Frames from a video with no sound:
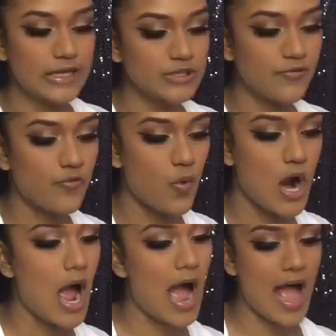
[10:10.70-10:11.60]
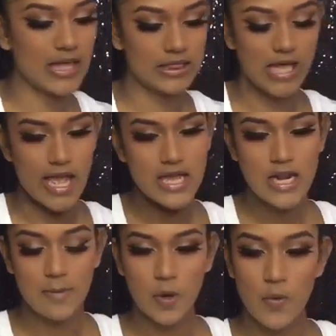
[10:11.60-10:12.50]
And for
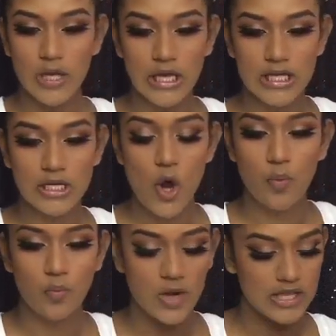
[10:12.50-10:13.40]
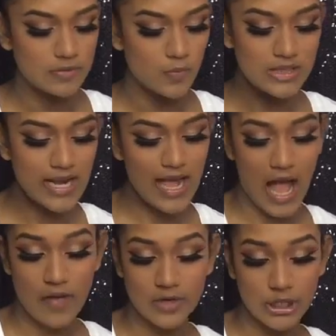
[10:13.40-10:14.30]
highlight, I'm going in with one that I
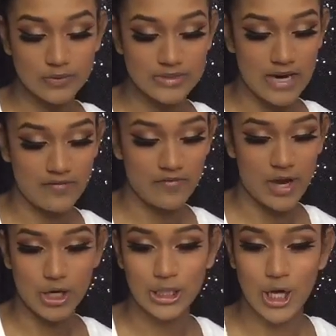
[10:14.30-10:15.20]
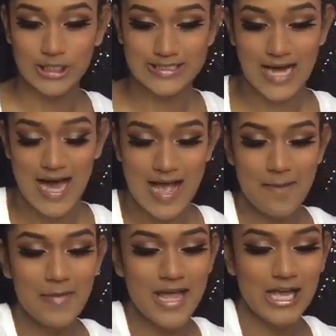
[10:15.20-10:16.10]
haven't used in a very long
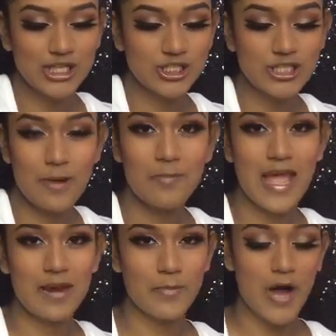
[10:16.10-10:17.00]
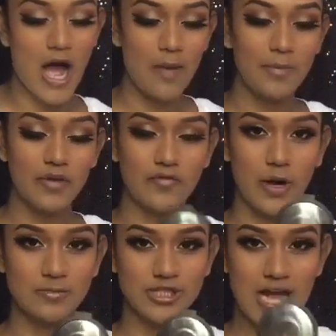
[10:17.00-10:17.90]
time, Champagne Pop
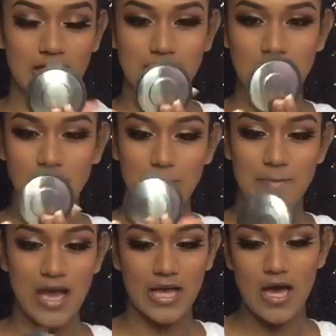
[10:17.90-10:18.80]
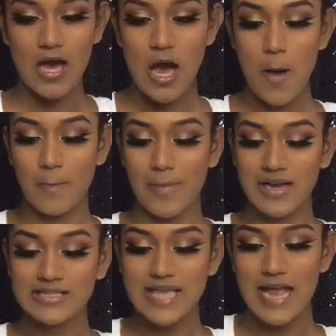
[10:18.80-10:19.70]
from Jaclyn Hill and Becca.
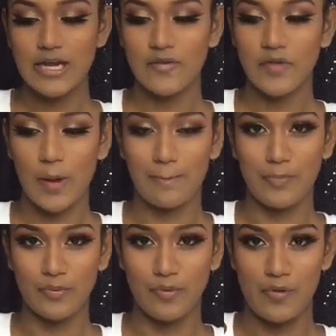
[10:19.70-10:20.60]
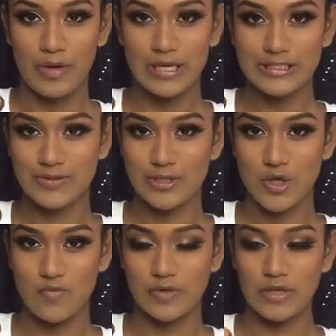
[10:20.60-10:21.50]
Mine is kind of broken, so I
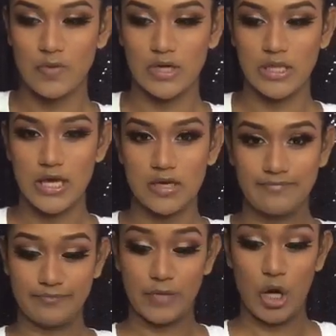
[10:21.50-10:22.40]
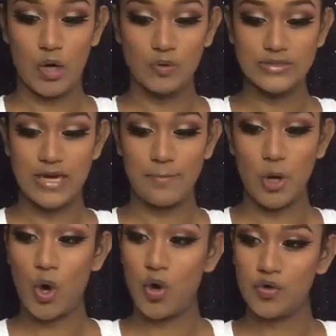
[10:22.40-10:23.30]
don't really want to like hold it up
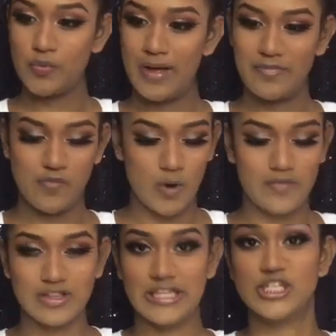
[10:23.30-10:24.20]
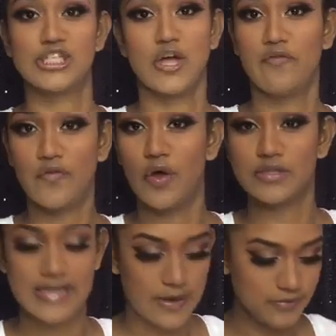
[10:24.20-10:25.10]
all the way before everything just
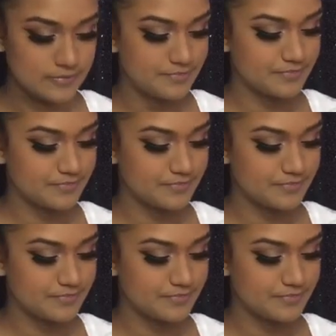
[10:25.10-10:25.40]
falls out.